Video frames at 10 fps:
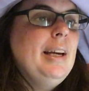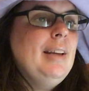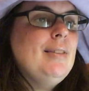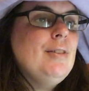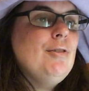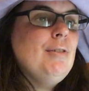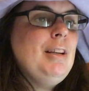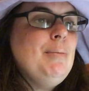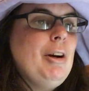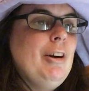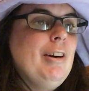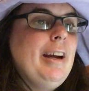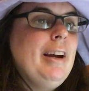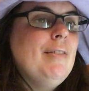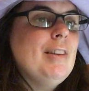It's a dream
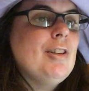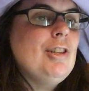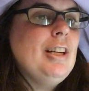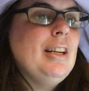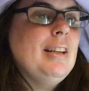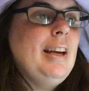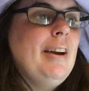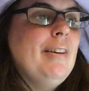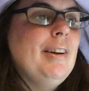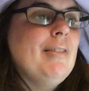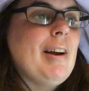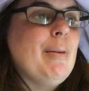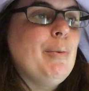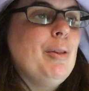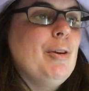archive that she can carry
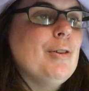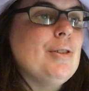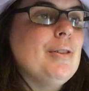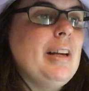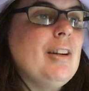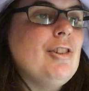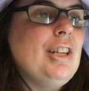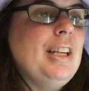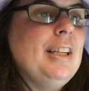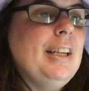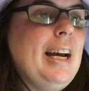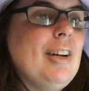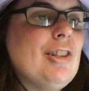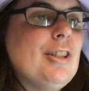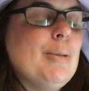around with her so that she can
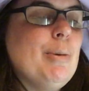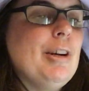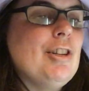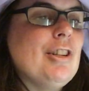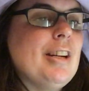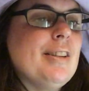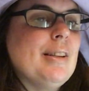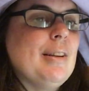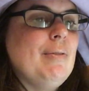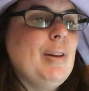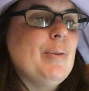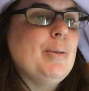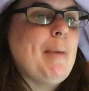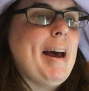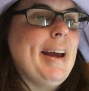catch inspiration as it floats
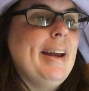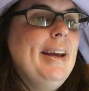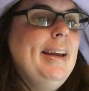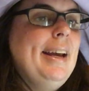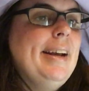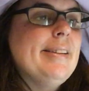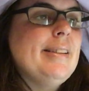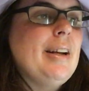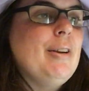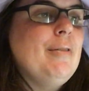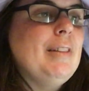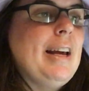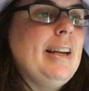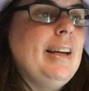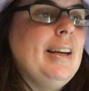by instead of
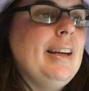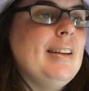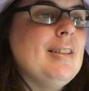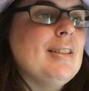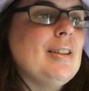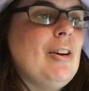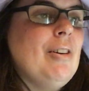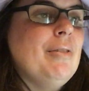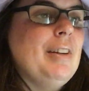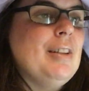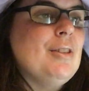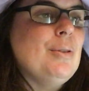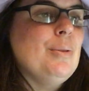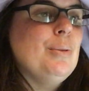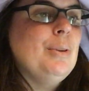letting it dissolve
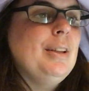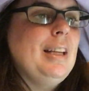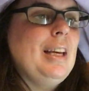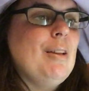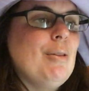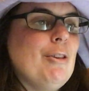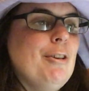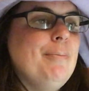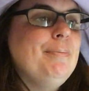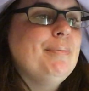into the ether.